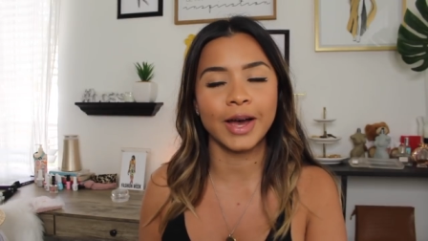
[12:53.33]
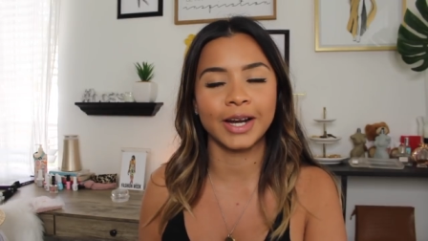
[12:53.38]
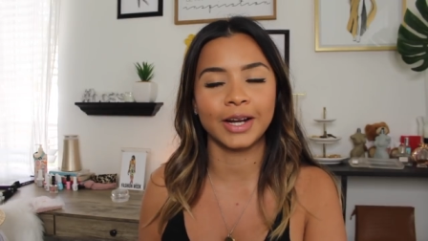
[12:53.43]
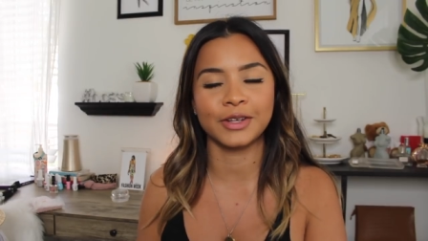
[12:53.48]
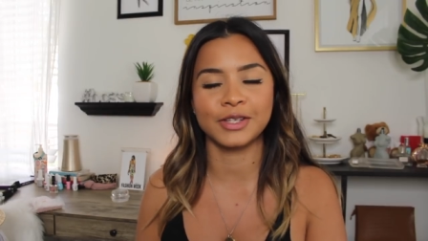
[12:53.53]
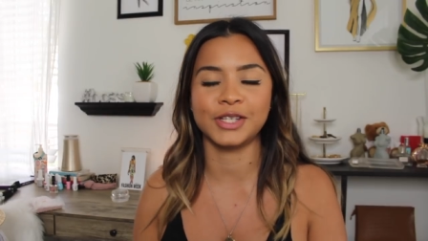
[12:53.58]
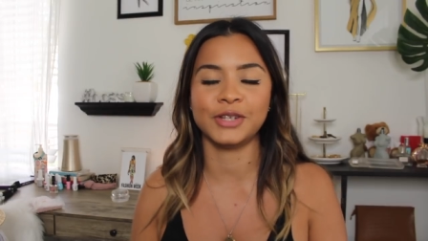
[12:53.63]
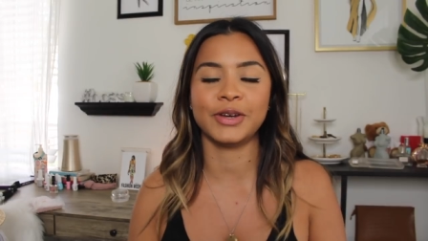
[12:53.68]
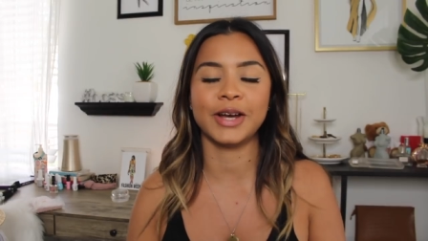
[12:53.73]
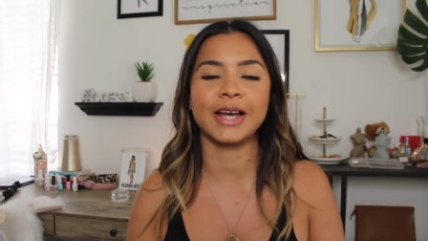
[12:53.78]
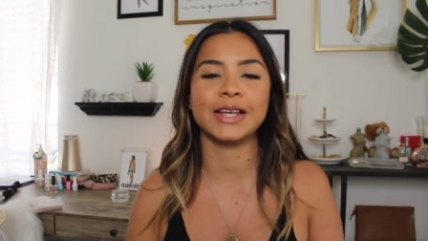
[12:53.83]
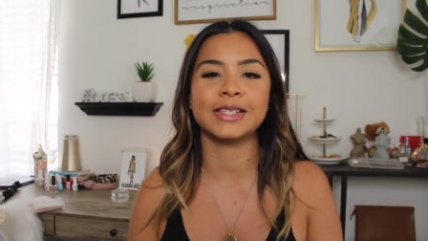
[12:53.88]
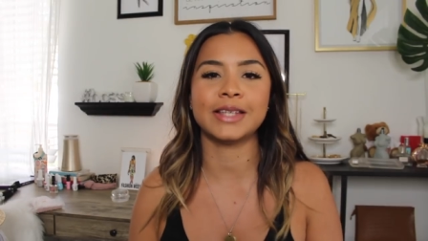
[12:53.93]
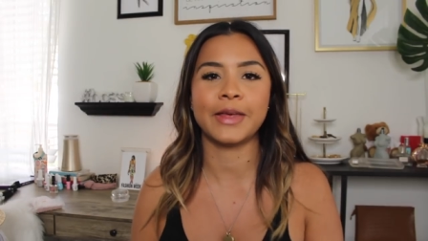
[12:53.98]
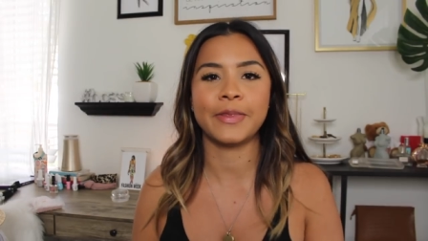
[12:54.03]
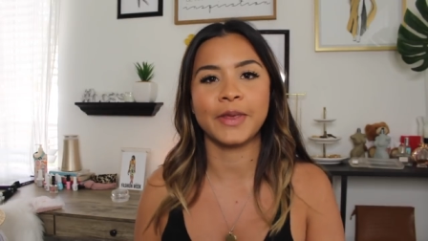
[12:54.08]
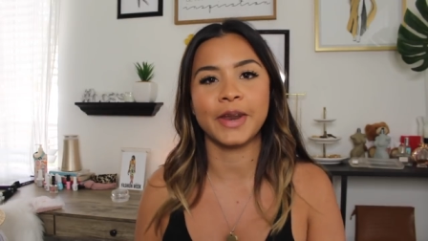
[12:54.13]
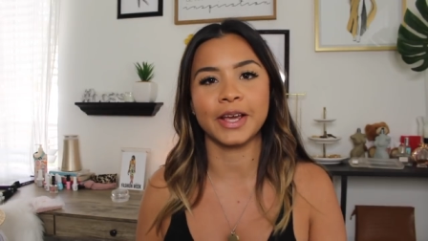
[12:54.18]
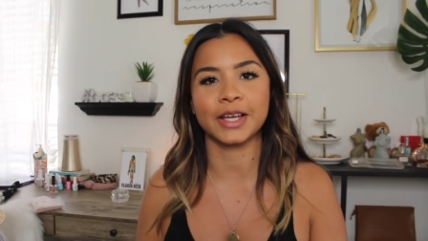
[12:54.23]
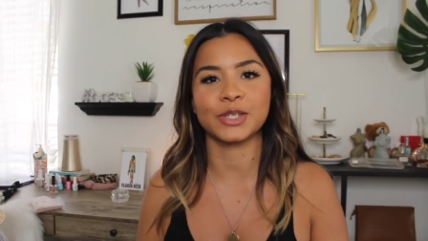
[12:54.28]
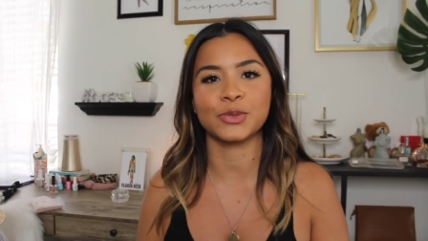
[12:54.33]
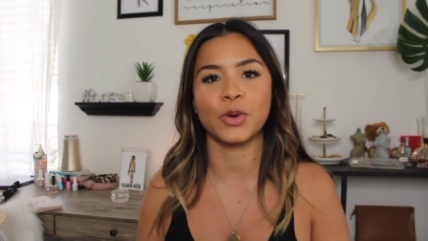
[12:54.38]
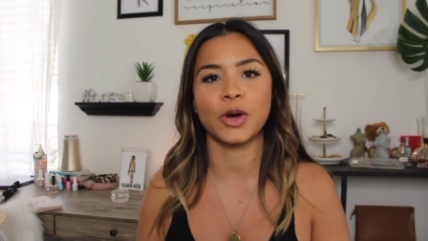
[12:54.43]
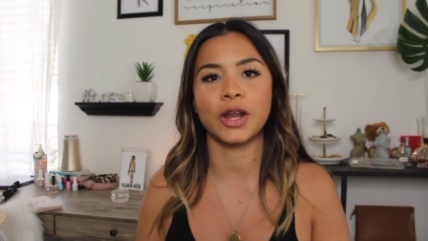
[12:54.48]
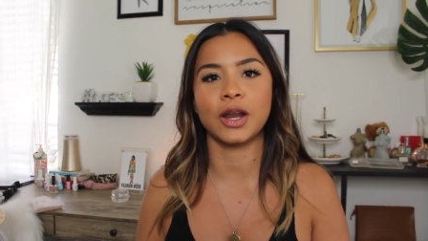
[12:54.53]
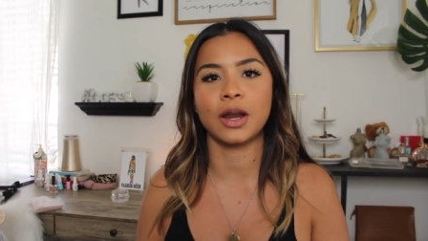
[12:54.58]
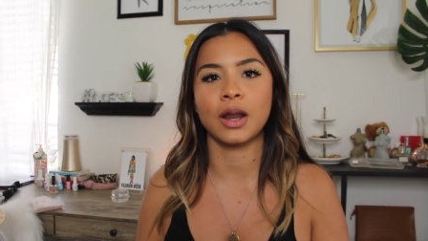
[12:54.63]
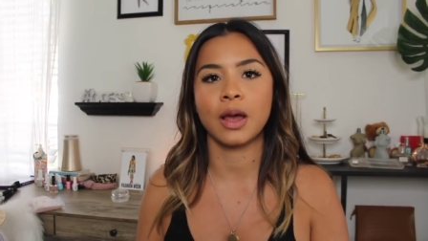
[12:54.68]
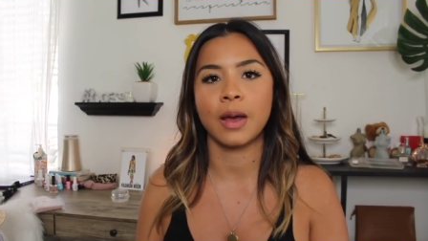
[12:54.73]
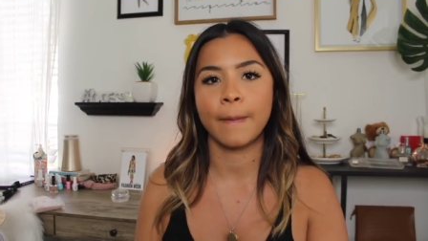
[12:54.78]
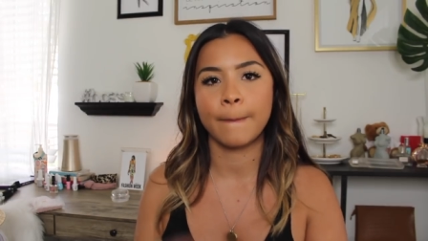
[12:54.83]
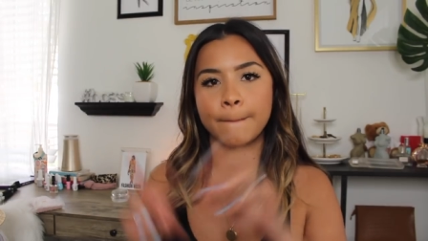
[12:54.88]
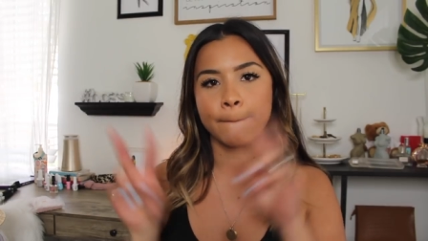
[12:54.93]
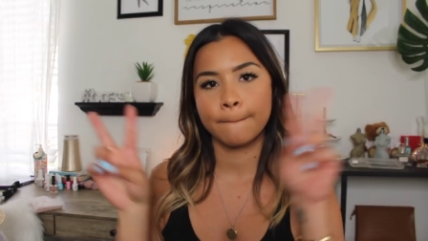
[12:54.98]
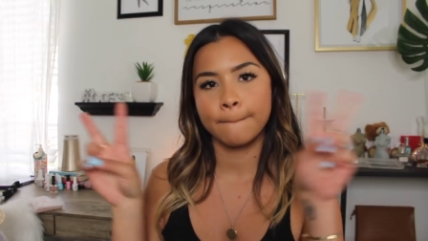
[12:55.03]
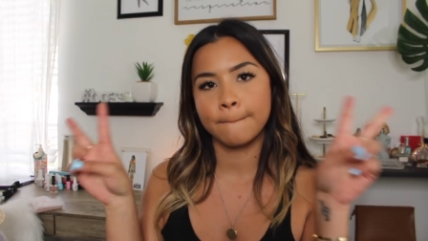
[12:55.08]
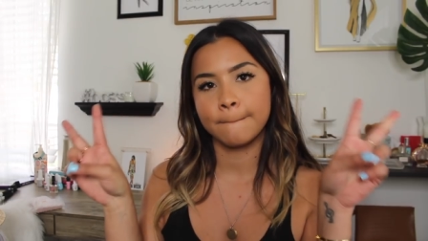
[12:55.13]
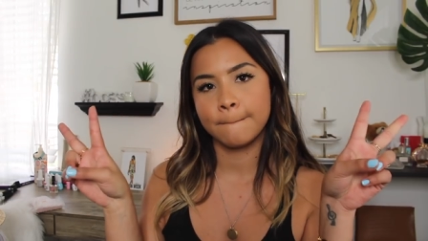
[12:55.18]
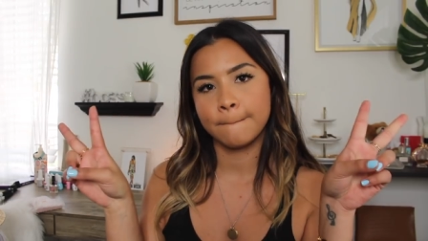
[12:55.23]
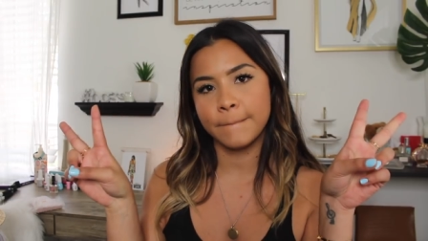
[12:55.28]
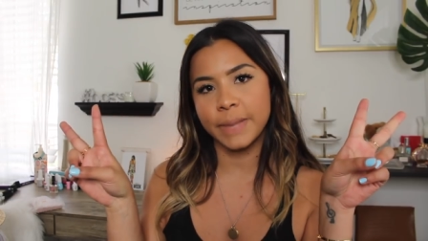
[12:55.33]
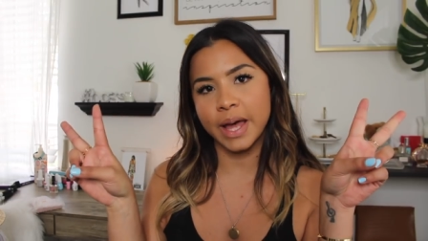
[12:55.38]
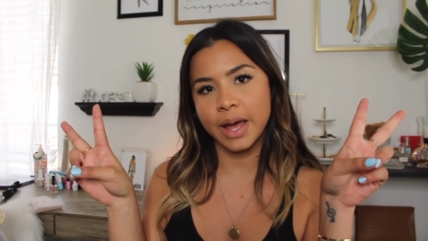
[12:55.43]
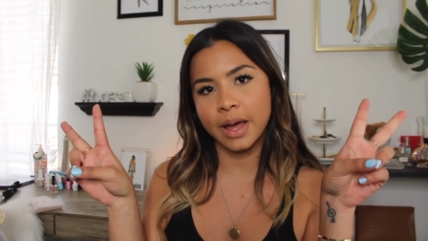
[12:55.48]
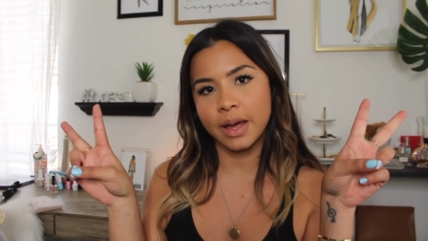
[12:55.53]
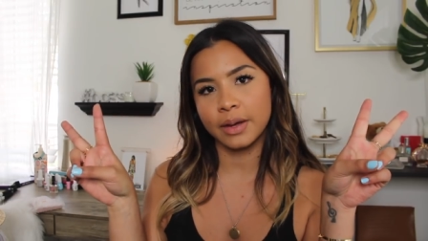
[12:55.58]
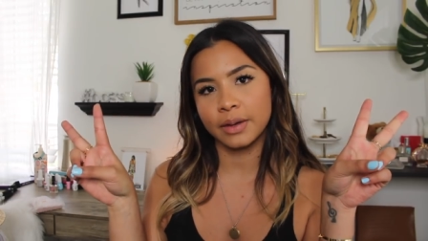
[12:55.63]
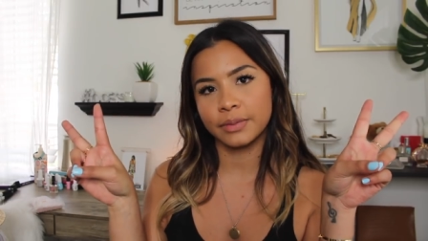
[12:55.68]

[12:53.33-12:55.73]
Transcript: and I'll see you guys in the next one. Bye.